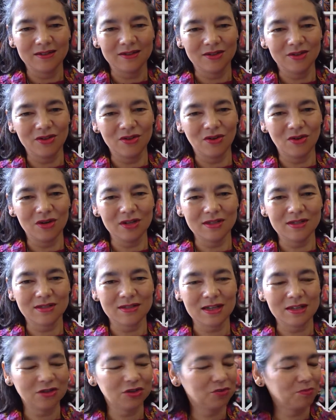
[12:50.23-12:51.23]
do you call it
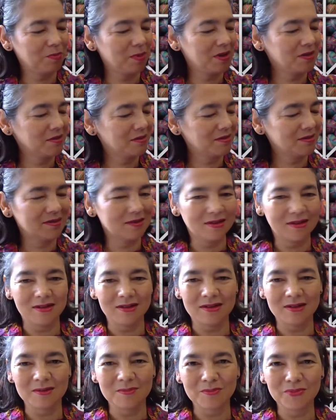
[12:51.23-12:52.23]
stash
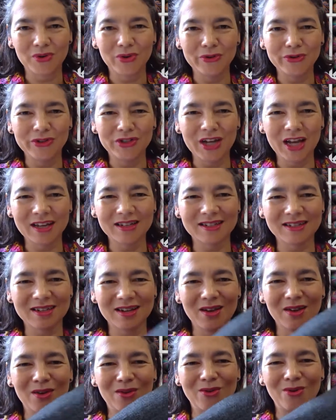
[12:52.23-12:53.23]
buster project
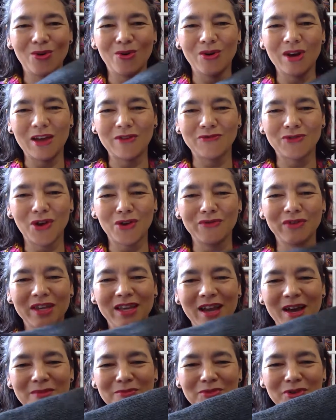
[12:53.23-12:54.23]
or leftover
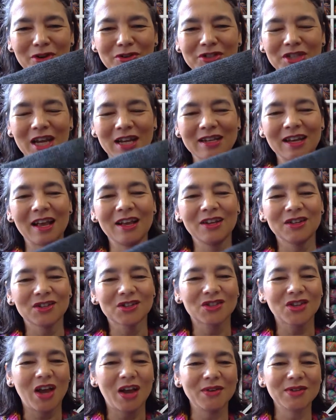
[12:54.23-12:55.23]
yarn project?
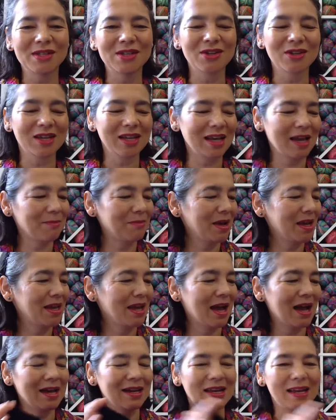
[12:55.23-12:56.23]
So I was looking at my
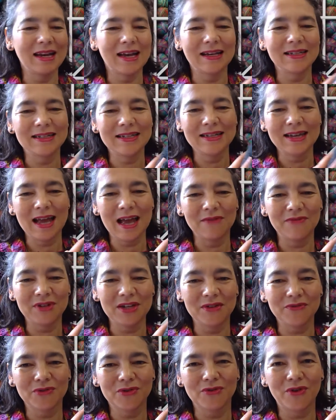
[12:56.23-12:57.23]
yarn, and I didn't have
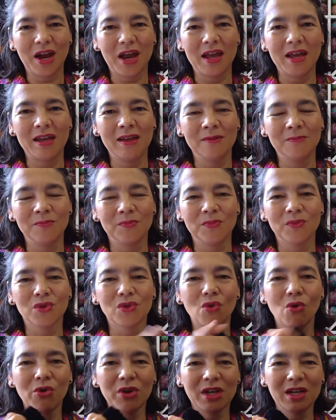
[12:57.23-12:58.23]
enough gray
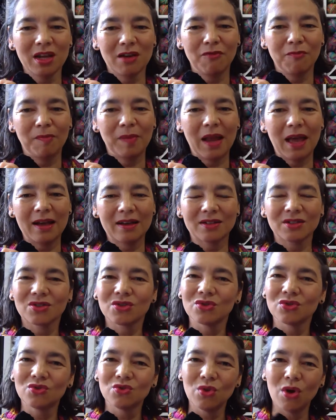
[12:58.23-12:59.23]
nor enough black
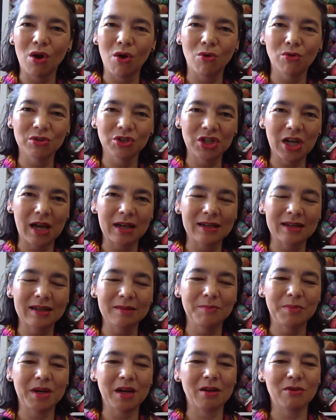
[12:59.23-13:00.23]
to do a whole
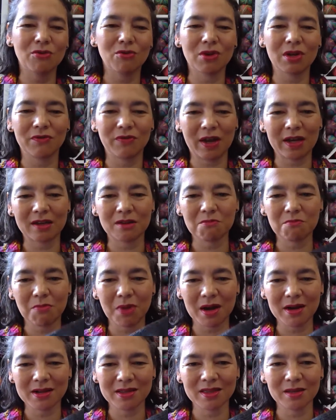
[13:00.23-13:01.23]
jacket, but I thought if I
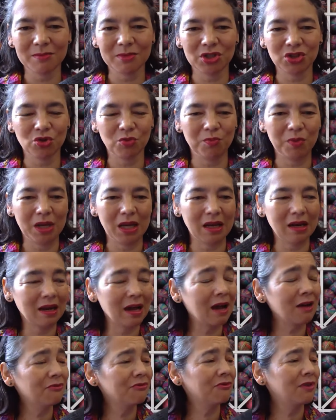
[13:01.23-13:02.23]
combine them it should be
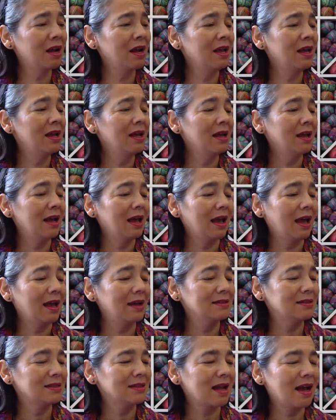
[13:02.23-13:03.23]
enough.
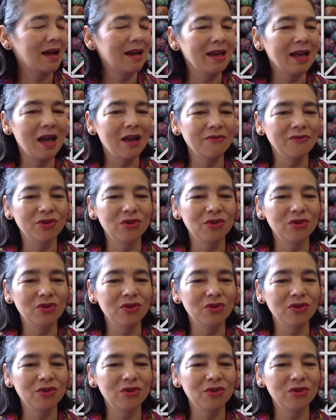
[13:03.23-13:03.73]
And I have